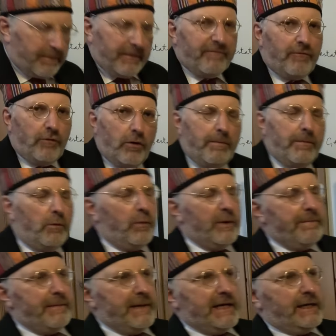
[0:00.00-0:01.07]
it before, but
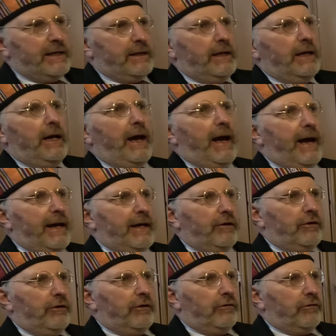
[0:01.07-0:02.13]
we mean
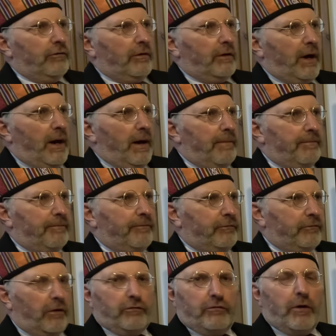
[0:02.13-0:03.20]
a
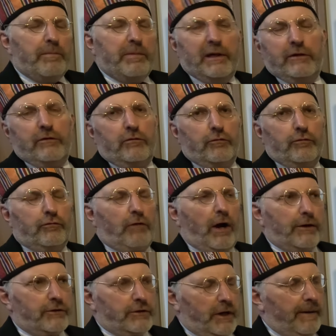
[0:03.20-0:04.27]
socio-political
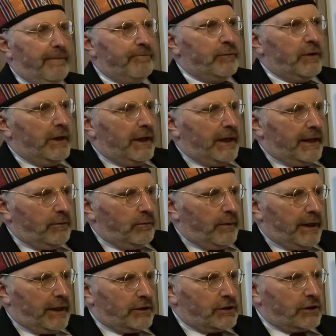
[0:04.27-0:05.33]
structure in
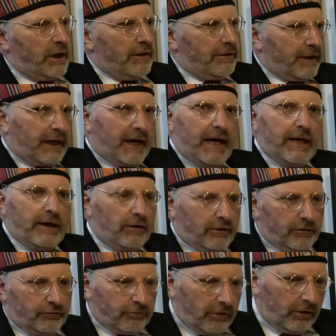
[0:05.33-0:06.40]
which the king
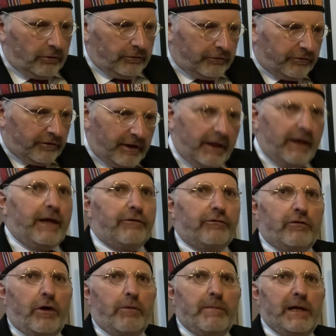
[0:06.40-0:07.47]
controls
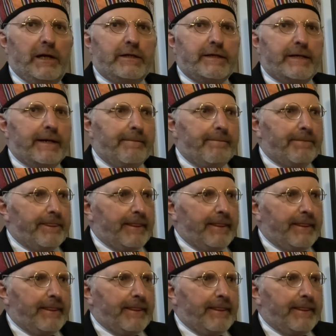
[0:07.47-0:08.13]
his nobility,